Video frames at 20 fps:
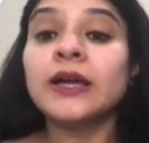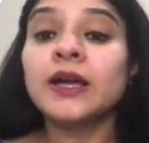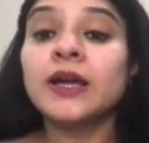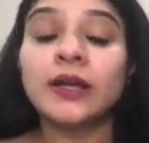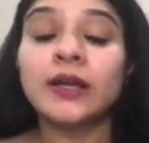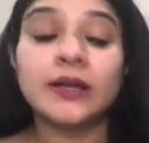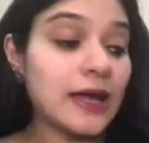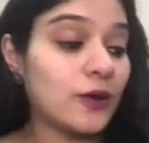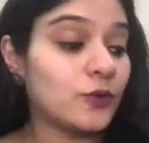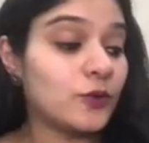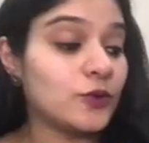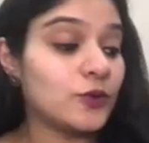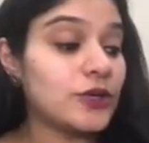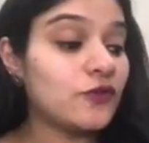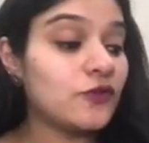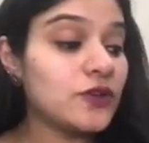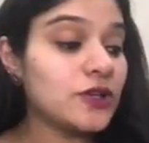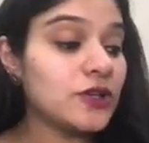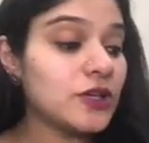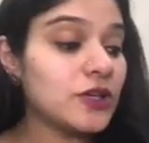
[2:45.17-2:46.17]
Now,
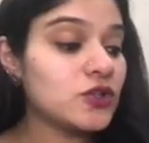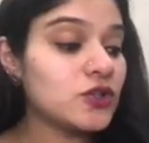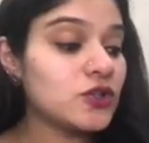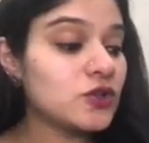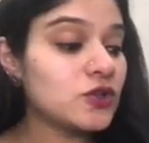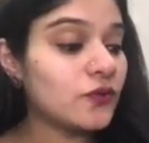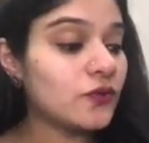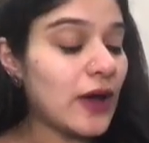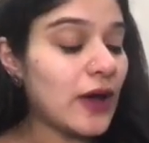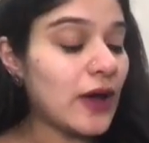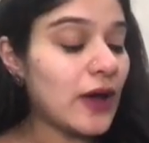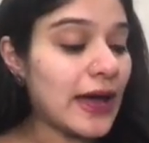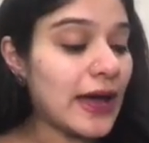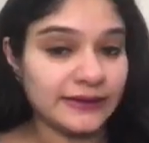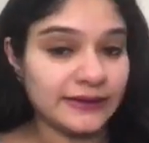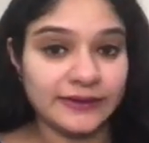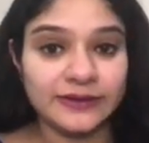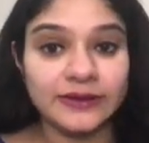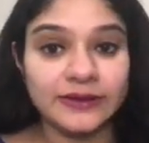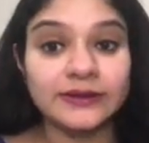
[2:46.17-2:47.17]
definition of acids.
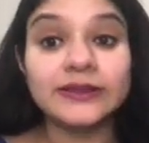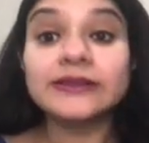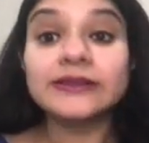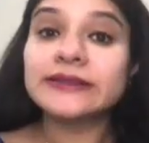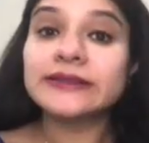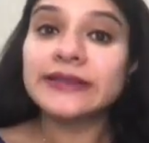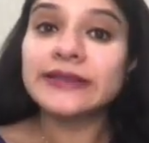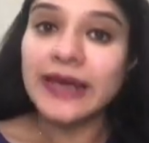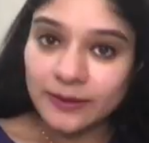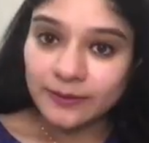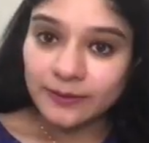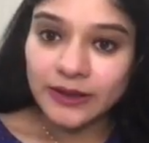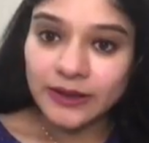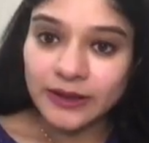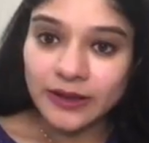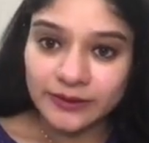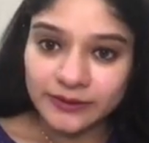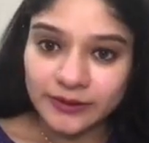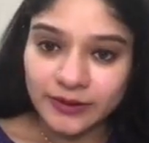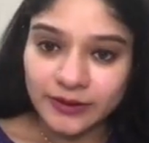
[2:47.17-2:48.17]
This can be
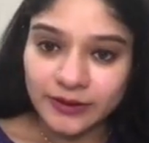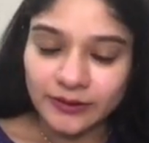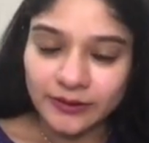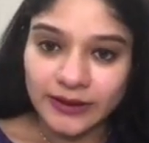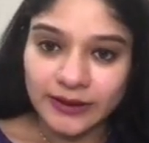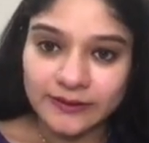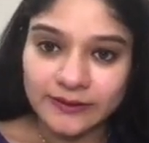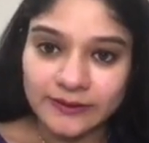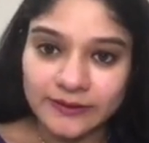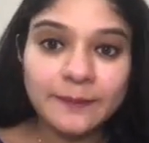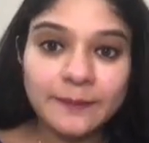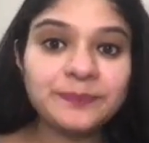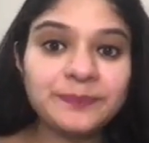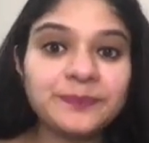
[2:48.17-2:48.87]
asked in the exam.